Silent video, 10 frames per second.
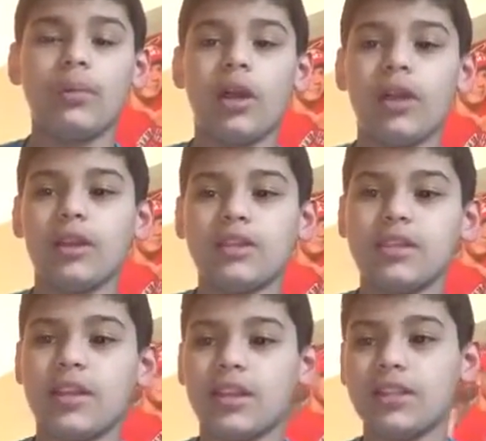I'm not gonna
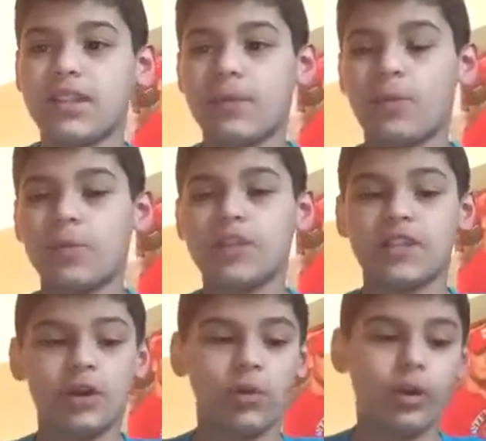say an example because
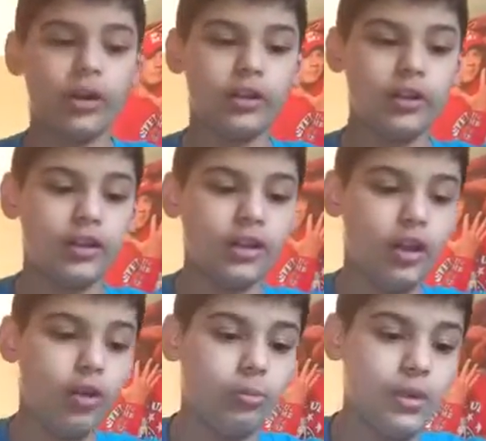I don't want to, you
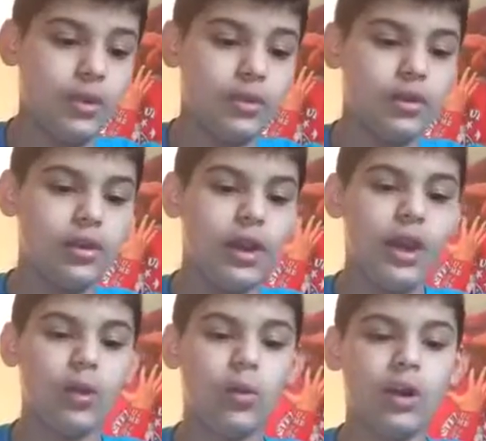know, be
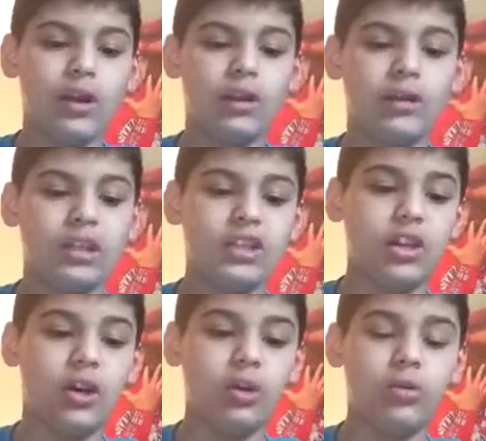I don't want to, you
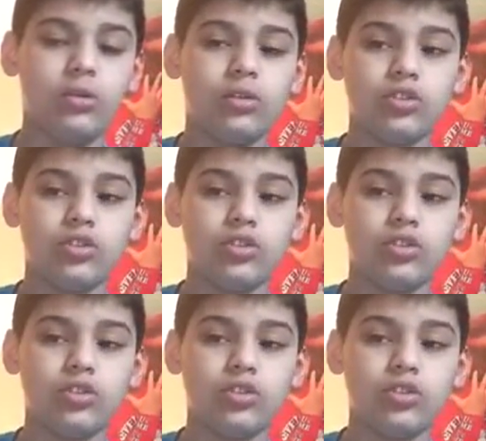know,